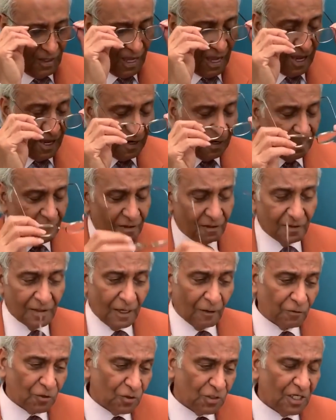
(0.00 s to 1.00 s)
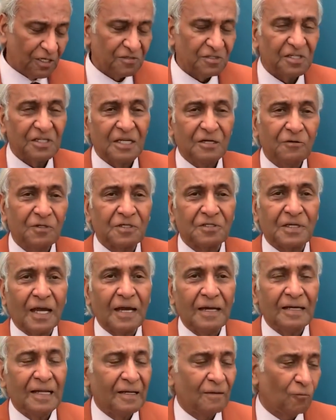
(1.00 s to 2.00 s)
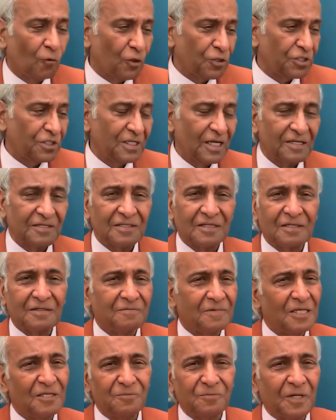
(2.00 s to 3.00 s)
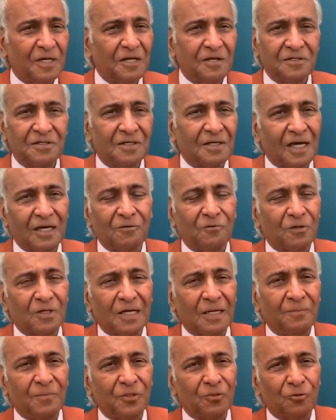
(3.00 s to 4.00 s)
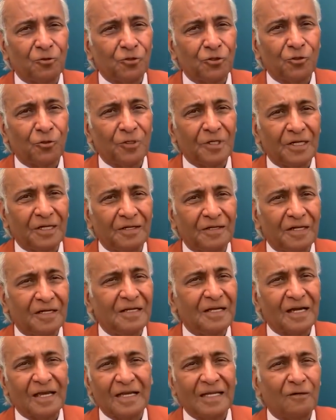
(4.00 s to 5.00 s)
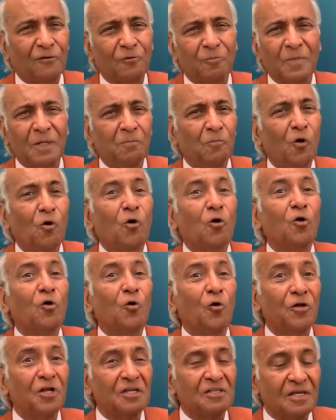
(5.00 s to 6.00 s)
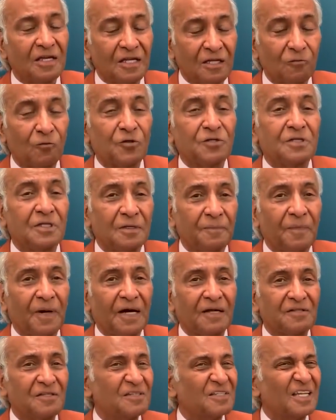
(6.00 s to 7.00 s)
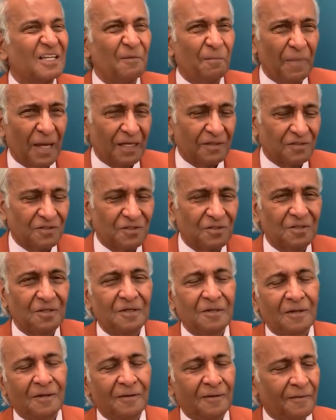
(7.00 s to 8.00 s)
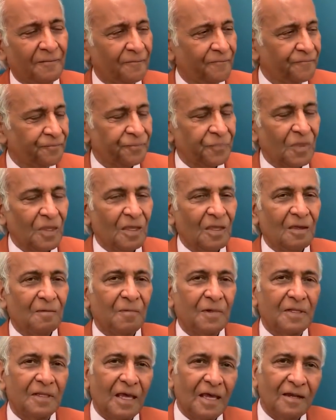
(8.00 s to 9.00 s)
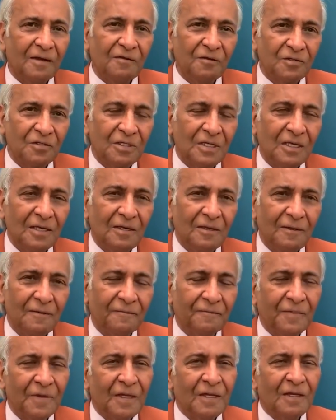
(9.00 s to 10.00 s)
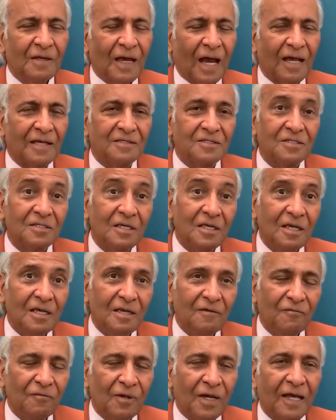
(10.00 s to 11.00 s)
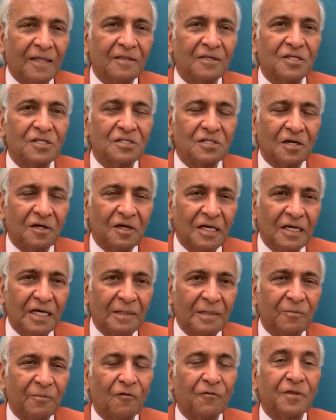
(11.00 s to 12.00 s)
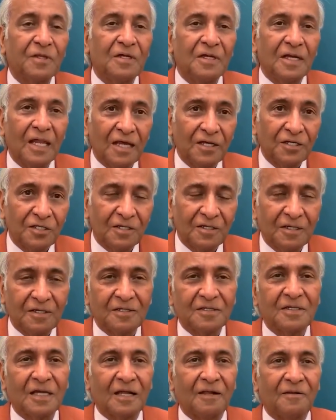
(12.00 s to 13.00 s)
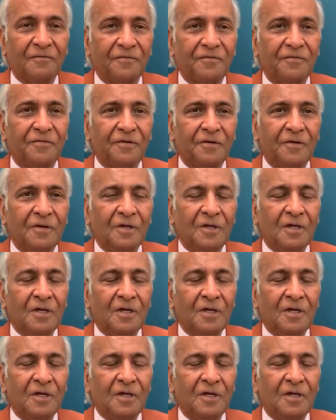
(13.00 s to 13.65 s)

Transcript: And I was just sitting on the sideline watching. I said, This prediction cannot come true, surely. India cannot be more glorious than it was in the past. It's in a mess. But then, you see, I see, if you like, the stirring up of the nation itself.